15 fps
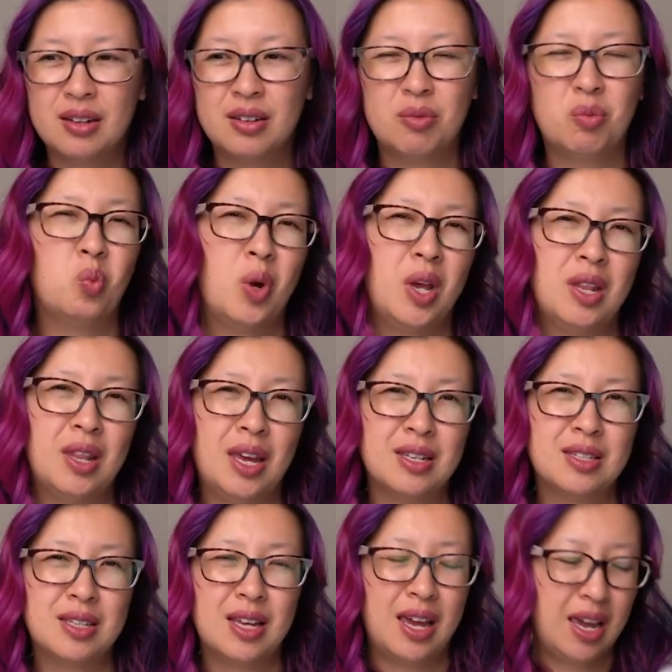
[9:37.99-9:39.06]
when they
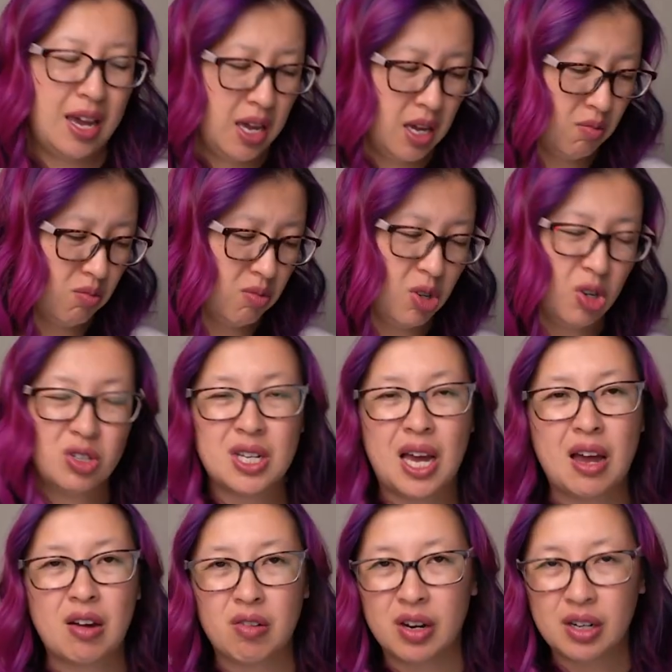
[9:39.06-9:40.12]
say,
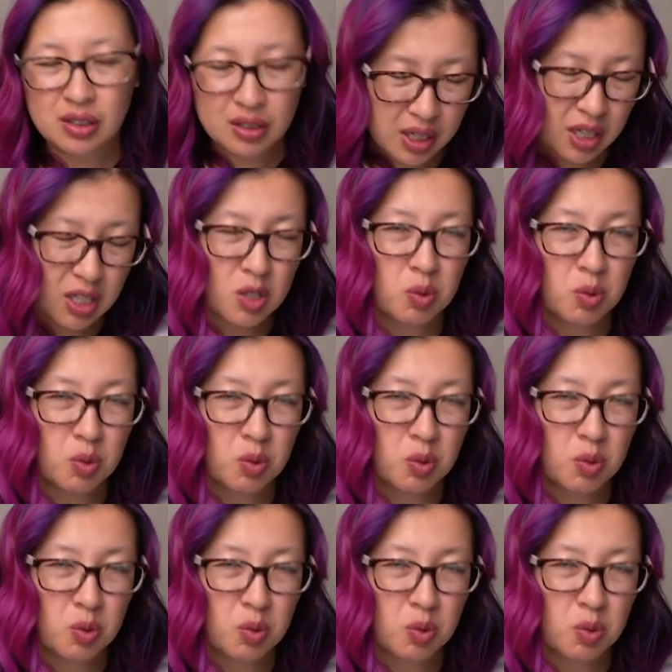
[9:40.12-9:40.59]
data analytics.